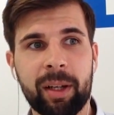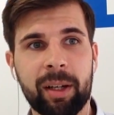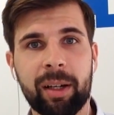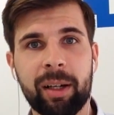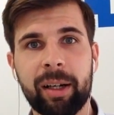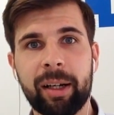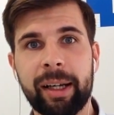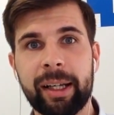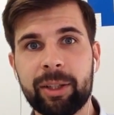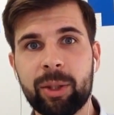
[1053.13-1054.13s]

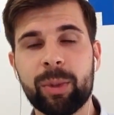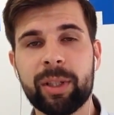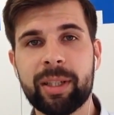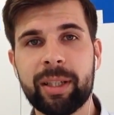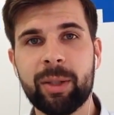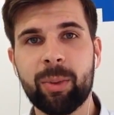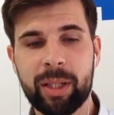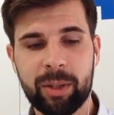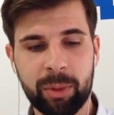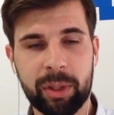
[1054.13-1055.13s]
and you will see
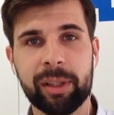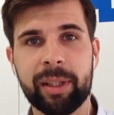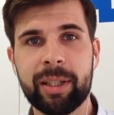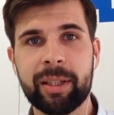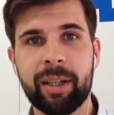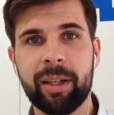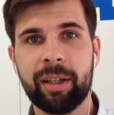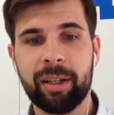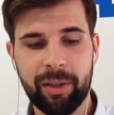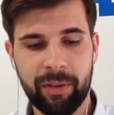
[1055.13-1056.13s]
once we release
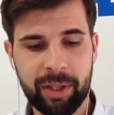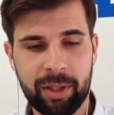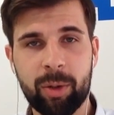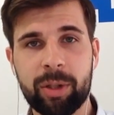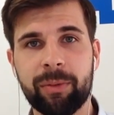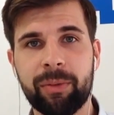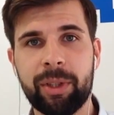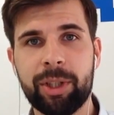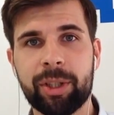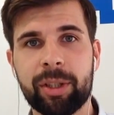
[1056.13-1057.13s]
this awesome
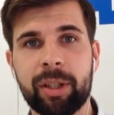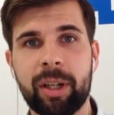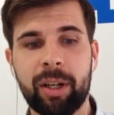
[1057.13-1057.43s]
feature